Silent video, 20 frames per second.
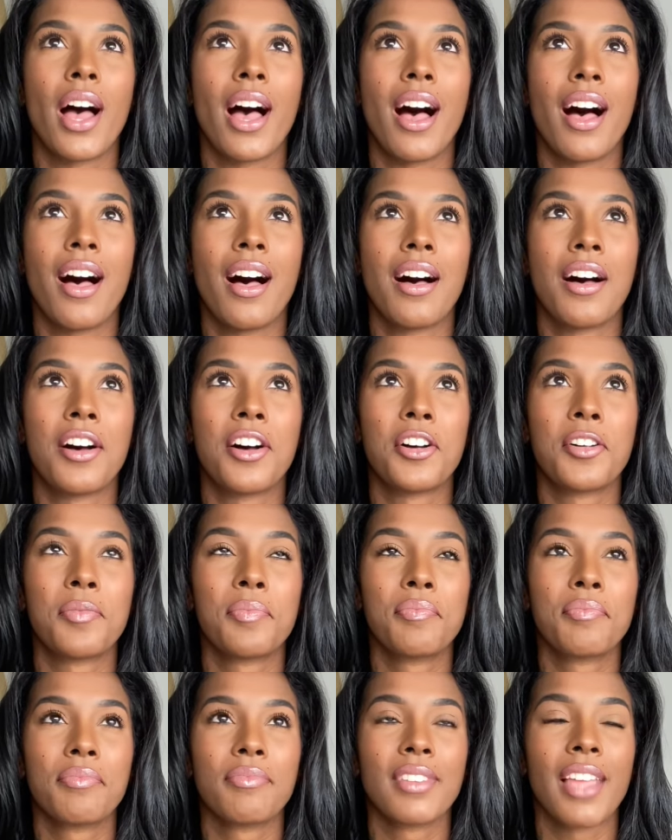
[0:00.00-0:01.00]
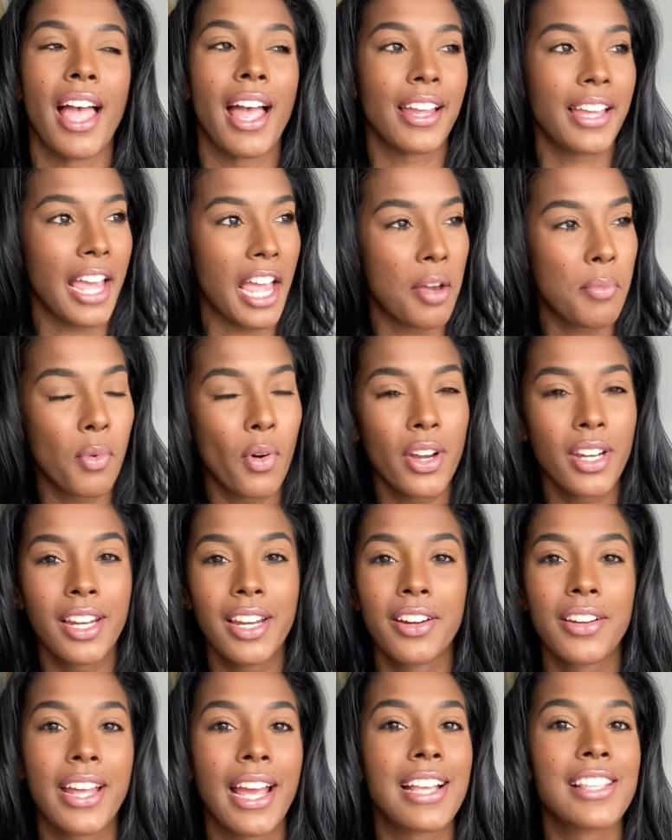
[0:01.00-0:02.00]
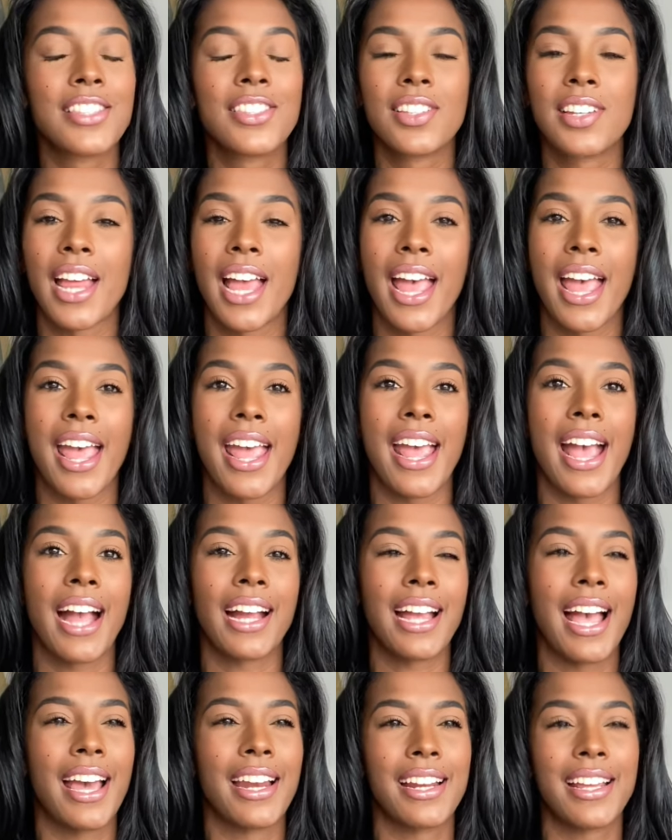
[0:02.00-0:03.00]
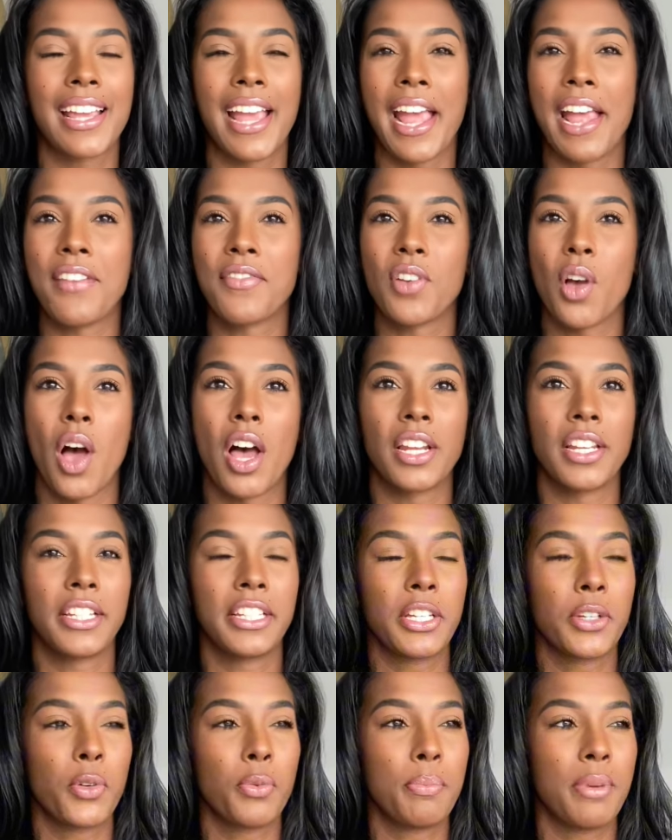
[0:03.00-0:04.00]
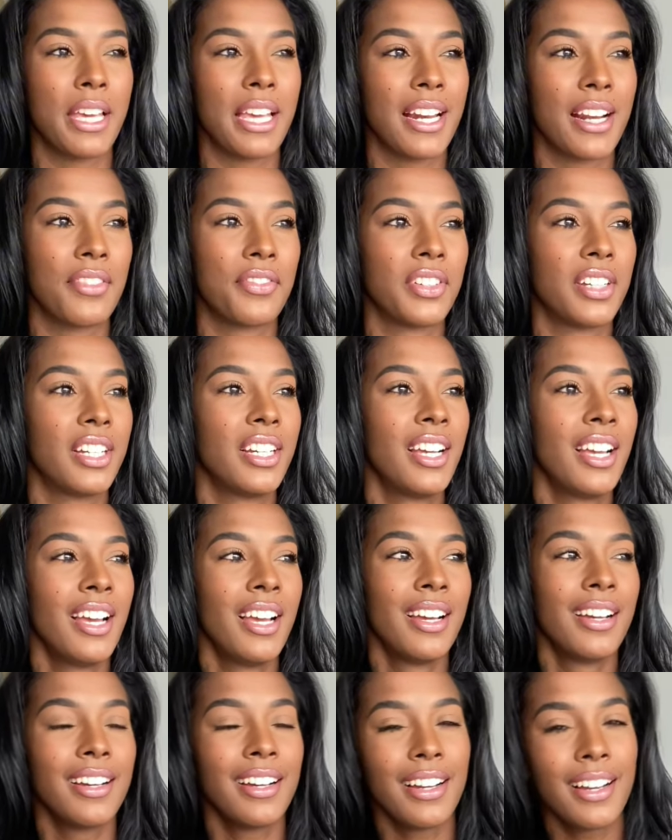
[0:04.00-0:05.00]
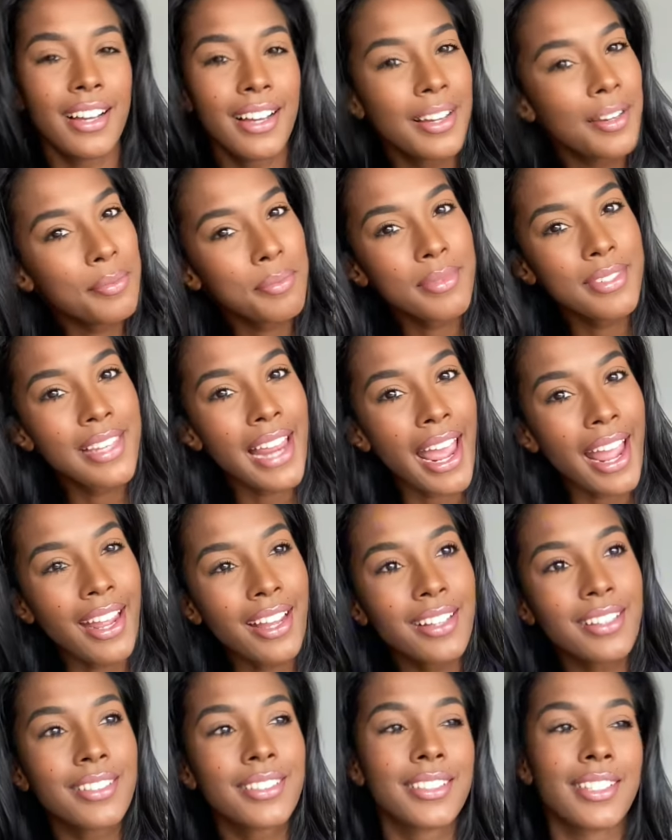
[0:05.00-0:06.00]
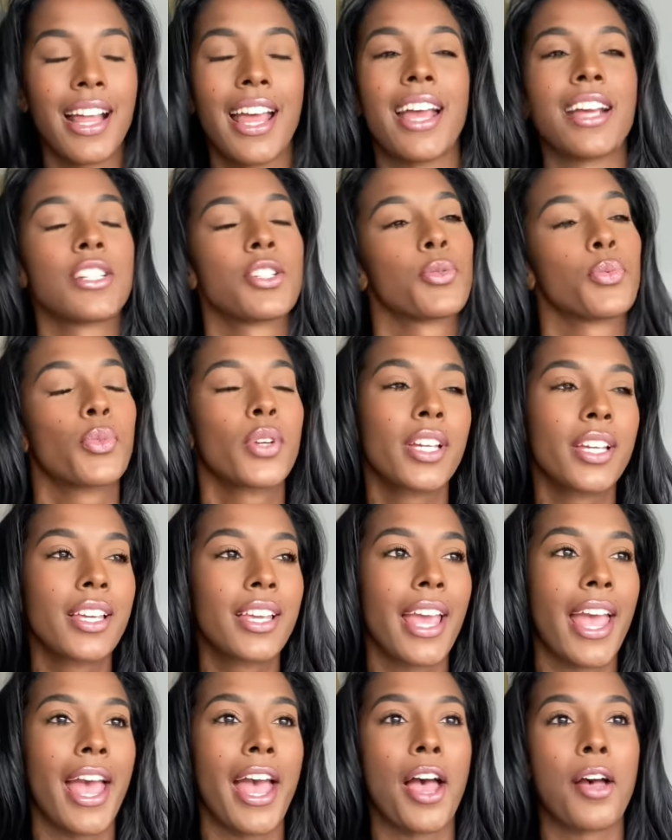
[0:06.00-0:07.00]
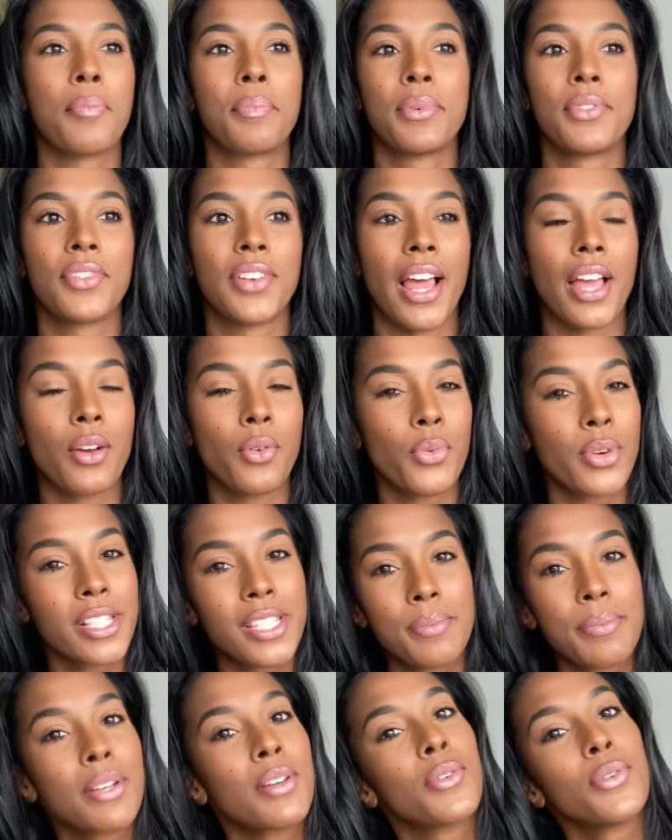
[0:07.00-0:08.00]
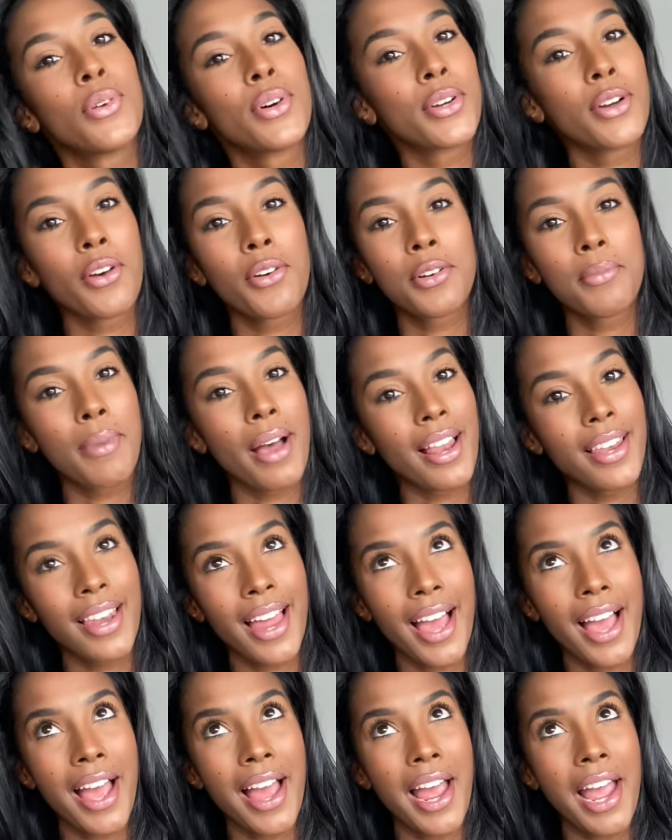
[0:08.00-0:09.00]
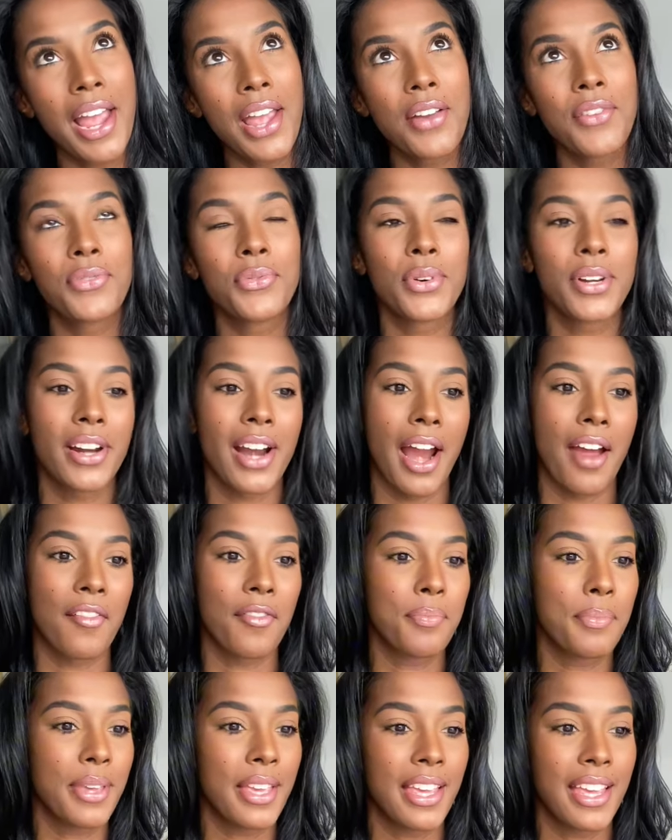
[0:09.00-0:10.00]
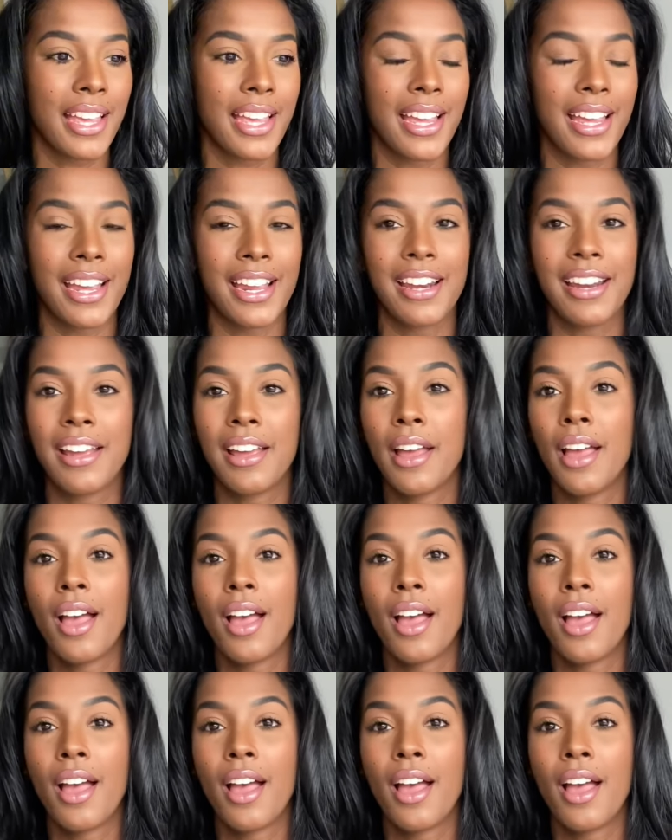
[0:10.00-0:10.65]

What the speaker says: I came on here yesterday. I kind of gave y'all a little bit of a update slash recap of like what's been going on in my life, where I've been,